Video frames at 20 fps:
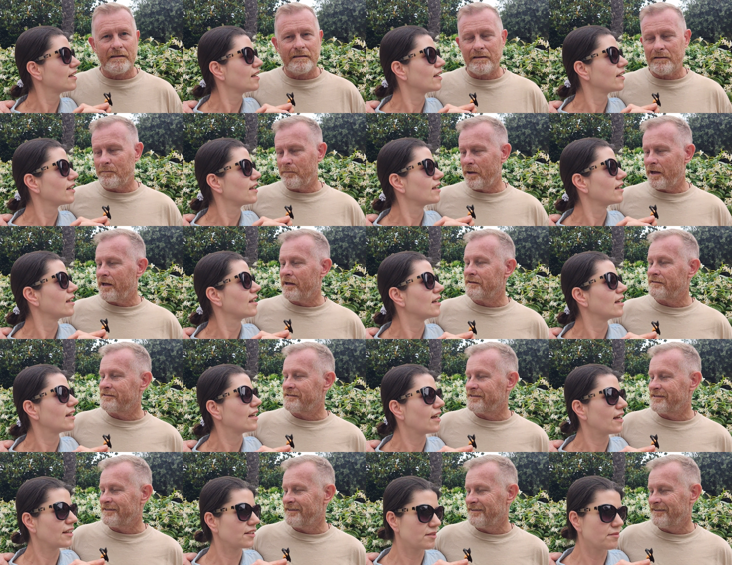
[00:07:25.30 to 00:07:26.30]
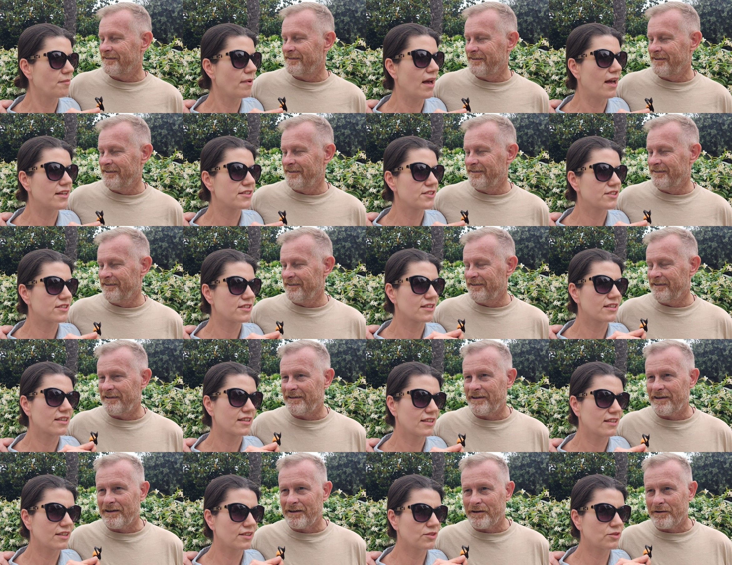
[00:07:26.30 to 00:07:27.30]
Speaker 1: at the mass? At mass,
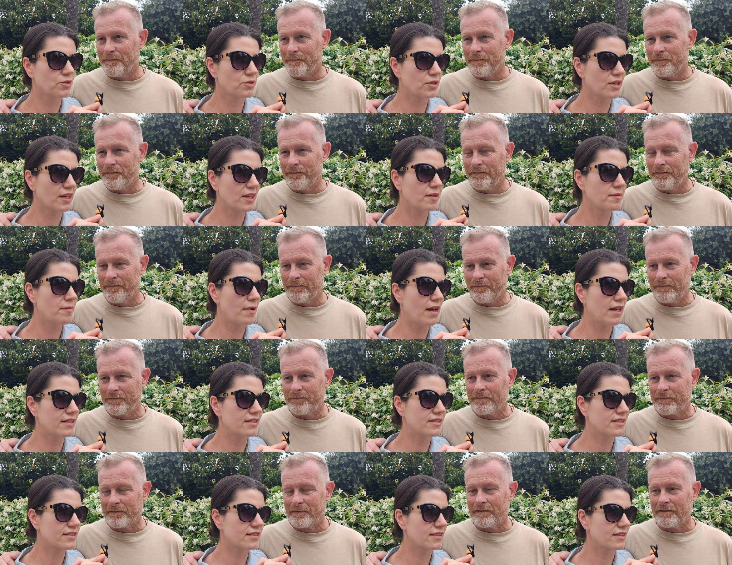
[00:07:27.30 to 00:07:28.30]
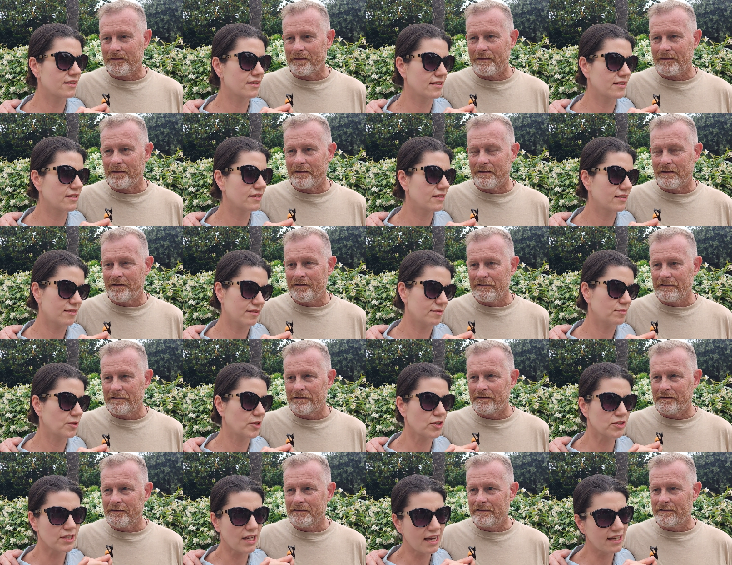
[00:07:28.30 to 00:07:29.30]
um, during mass. Yeah. Uh,
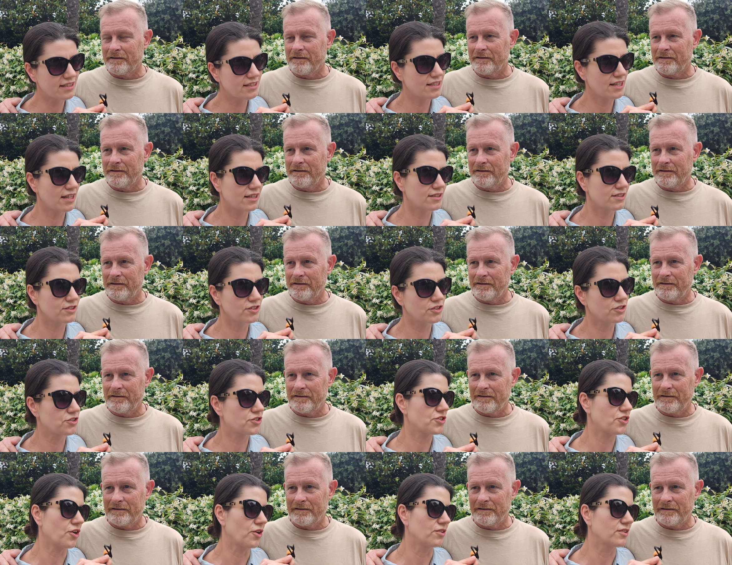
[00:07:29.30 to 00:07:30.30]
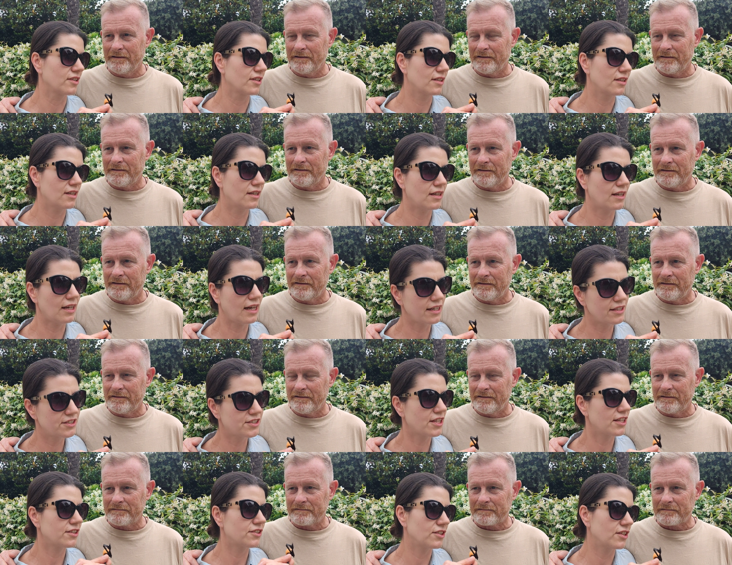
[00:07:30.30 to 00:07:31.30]
because I sat near Sean. Uh, uh-huh. I
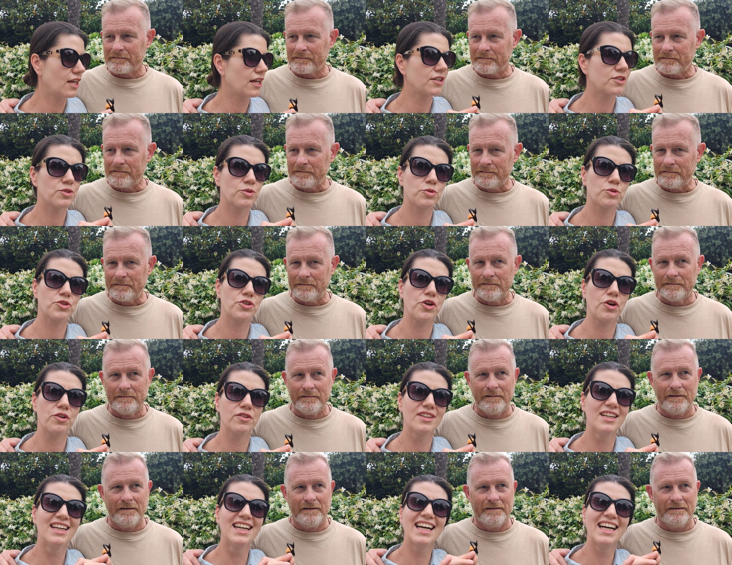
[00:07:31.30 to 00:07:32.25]
sat next to Sean.